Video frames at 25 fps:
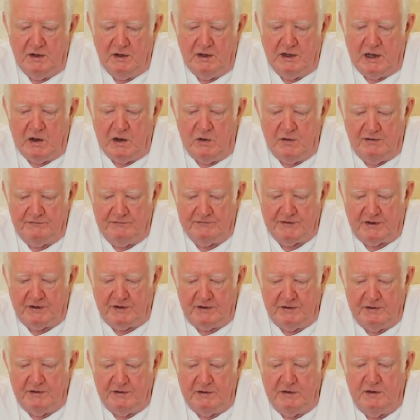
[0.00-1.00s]

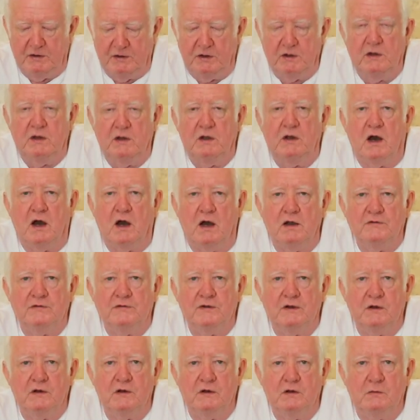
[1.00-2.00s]
However, I
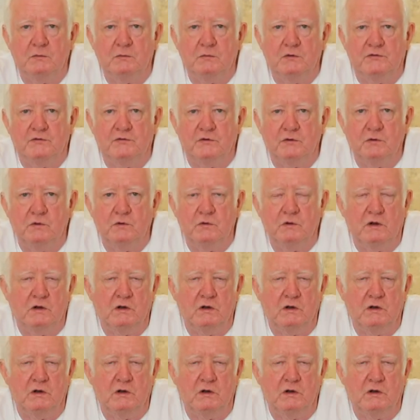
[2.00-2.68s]
think, number 2,